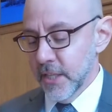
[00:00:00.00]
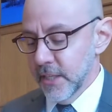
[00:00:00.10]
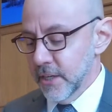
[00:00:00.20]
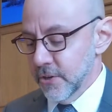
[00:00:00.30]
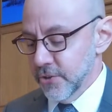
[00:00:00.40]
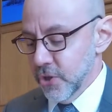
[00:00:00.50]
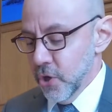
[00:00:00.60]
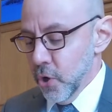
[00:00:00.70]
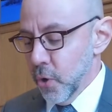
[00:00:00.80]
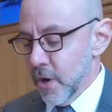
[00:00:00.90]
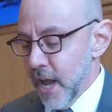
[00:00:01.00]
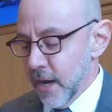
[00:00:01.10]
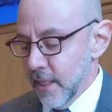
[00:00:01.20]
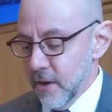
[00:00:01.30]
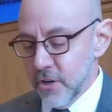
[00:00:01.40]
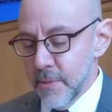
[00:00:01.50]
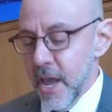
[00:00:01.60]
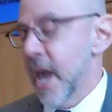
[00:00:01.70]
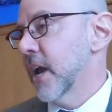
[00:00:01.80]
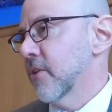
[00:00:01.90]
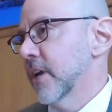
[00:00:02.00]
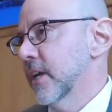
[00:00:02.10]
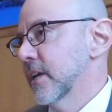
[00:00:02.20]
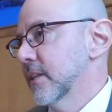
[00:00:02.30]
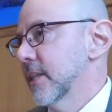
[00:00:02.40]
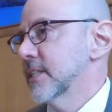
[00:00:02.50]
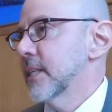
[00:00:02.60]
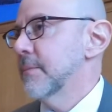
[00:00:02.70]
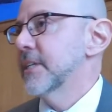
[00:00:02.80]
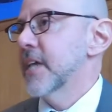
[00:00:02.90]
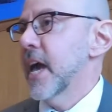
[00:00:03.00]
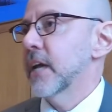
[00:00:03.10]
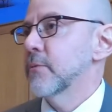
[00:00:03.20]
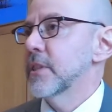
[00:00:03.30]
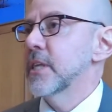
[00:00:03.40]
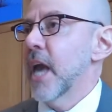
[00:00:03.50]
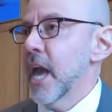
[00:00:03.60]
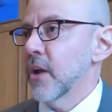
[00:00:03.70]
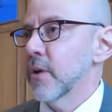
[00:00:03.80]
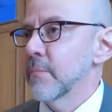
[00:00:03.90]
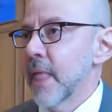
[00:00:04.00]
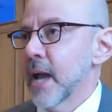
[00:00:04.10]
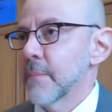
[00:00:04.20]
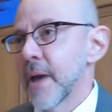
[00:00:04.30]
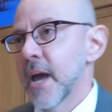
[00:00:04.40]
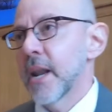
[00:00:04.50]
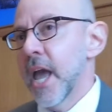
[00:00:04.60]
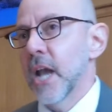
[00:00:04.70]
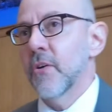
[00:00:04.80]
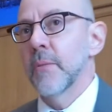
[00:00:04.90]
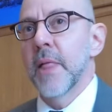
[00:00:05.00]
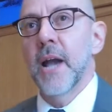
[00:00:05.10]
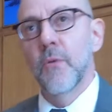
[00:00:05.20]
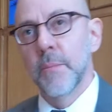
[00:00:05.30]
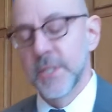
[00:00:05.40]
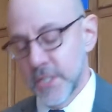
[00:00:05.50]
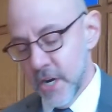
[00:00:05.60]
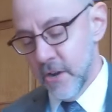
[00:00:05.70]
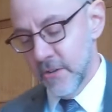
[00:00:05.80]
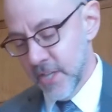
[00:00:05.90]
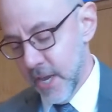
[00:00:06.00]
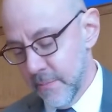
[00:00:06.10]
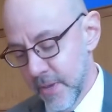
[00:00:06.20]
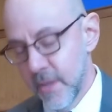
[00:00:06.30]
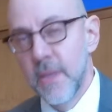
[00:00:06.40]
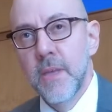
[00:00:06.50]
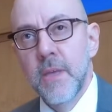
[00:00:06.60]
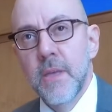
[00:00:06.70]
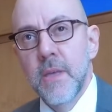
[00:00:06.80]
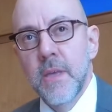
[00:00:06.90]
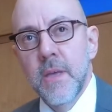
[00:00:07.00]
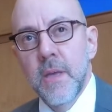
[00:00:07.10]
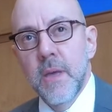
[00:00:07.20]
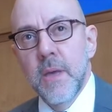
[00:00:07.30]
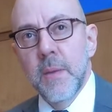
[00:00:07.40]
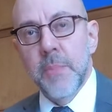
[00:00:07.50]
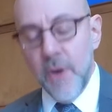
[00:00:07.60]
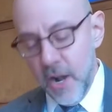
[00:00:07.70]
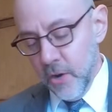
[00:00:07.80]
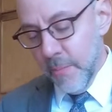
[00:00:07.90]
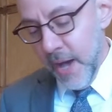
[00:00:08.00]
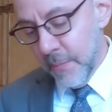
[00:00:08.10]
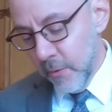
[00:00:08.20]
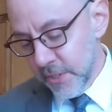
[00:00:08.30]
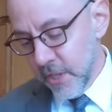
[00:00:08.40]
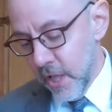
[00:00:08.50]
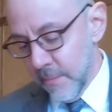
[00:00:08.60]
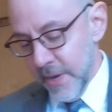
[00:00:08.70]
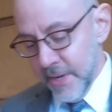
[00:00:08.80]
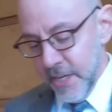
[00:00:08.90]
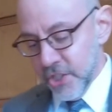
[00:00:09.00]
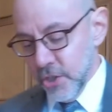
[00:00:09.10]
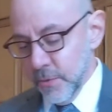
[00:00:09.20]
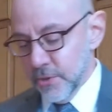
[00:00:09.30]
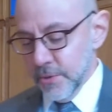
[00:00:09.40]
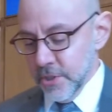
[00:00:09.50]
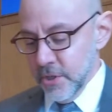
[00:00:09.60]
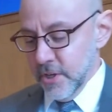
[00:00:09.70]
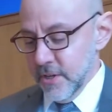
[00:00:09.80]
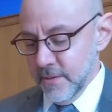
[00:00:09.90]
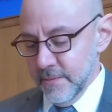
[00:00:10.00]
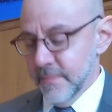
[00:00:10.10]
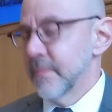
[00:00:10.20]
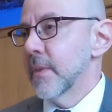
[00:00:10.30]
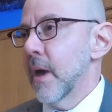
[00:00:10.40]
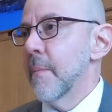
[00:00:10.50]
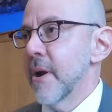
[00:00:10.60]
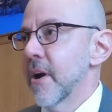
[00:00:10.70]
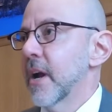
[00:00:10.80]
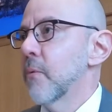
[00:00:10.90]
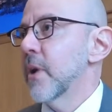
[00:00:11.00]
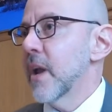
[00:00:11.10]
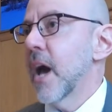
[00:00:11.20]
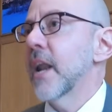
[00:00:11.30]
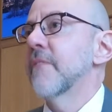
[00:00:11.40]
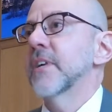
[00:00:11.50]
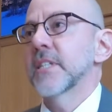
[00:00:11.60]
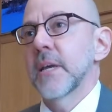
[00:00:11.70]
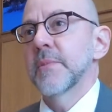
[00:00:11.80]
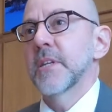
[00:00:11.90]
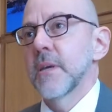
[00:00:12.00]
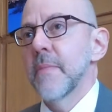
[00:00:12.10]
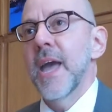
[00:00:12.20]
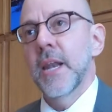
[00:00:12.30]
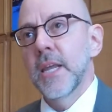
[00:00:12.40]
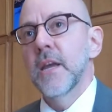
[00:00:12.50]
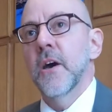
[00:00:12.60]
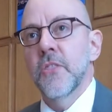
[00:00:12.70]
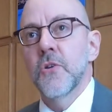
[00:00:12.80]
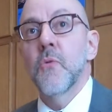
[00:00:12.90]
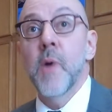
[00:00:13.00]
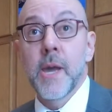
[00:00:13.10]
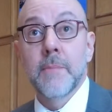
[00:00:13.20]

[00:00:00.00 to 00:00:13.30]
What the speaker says: leaders, who are not allowed to be angry, lest they be tagged with the angry black man, angry black woman stereotype. Barack Obama was calm by nature, which was good. America would not have accepted him any other way.